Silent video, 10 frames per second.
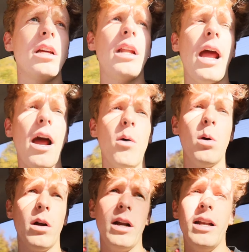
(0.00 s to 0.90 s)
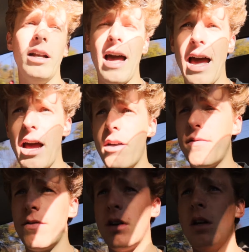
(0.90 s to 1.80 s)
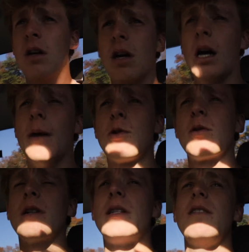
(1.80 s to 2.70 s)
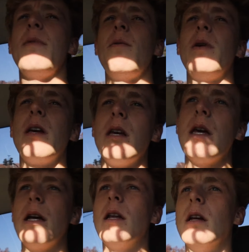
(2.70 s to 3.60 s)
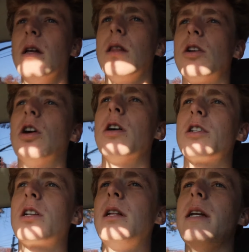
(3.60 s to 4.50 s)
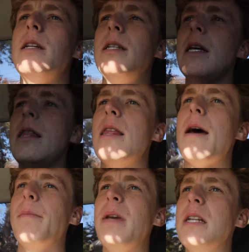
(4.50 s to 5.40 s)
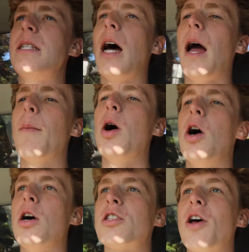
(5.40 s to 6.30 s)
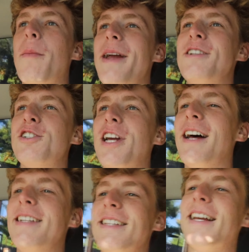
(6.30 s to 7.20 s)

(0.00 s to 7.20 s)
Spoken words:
an hour and a half. So we're gonna see if maybe we can get the cars cleaned in that meantime. Also, a major shout out to the